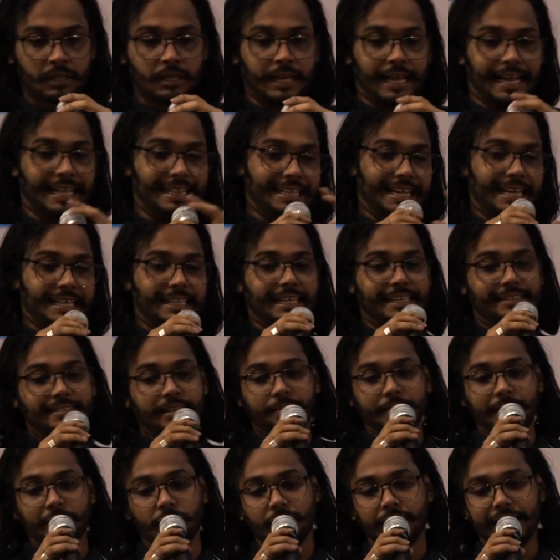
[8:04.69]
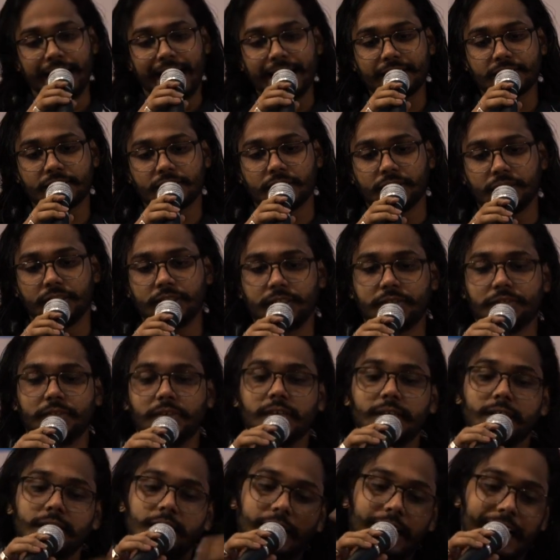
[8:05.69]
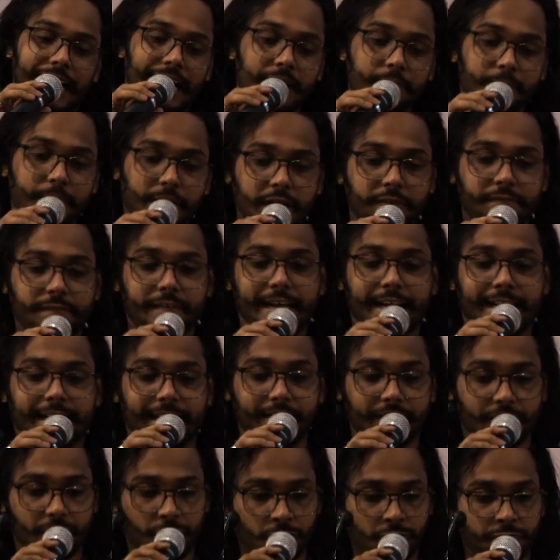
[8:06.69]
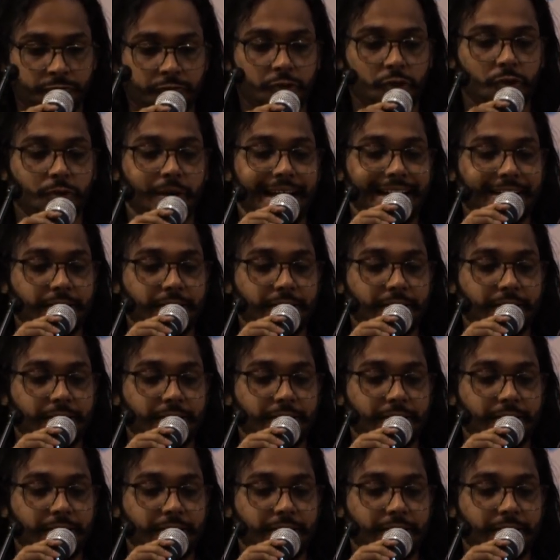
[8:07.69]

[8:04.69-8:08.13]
And then there's something called Dagster and Prefect and Kubeflow,